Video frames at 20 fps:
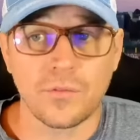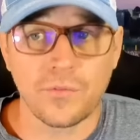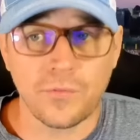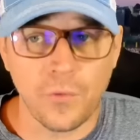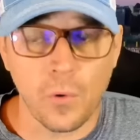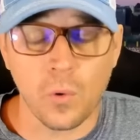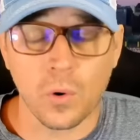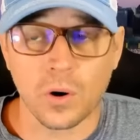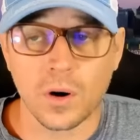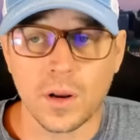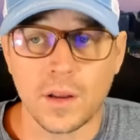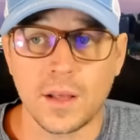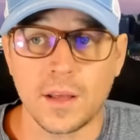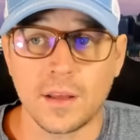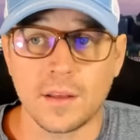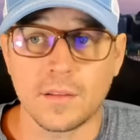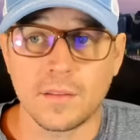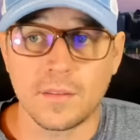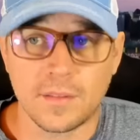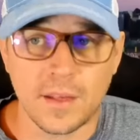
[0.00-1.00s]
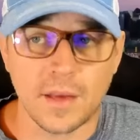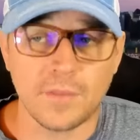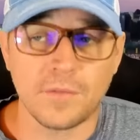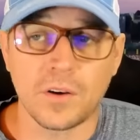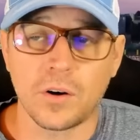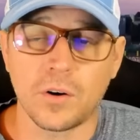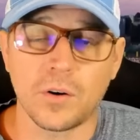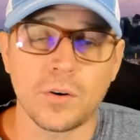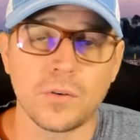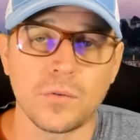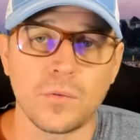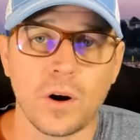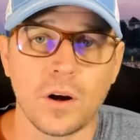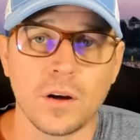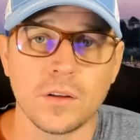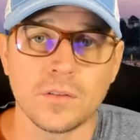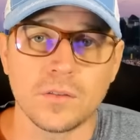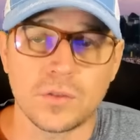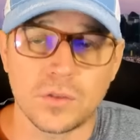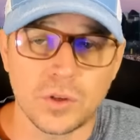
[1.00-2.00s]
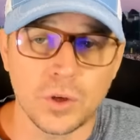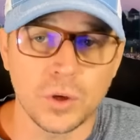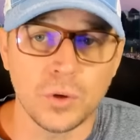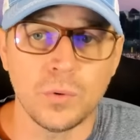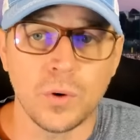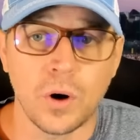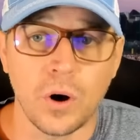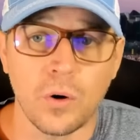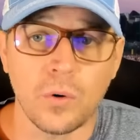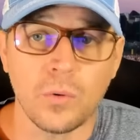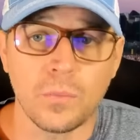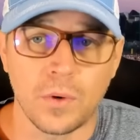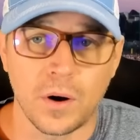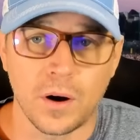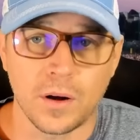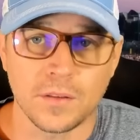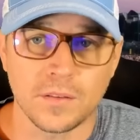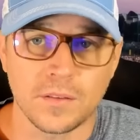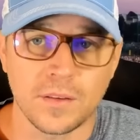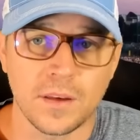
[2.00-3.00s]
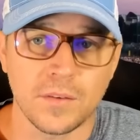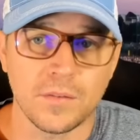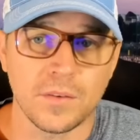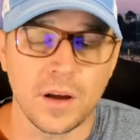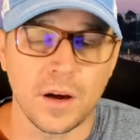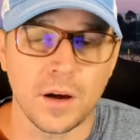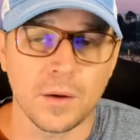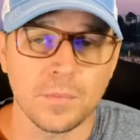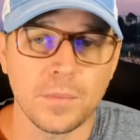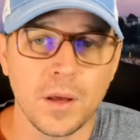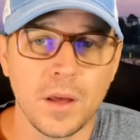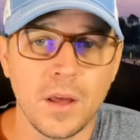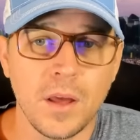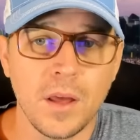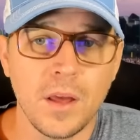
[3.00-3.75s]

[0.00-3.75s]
four innings, seven earned runs, two home runs given up.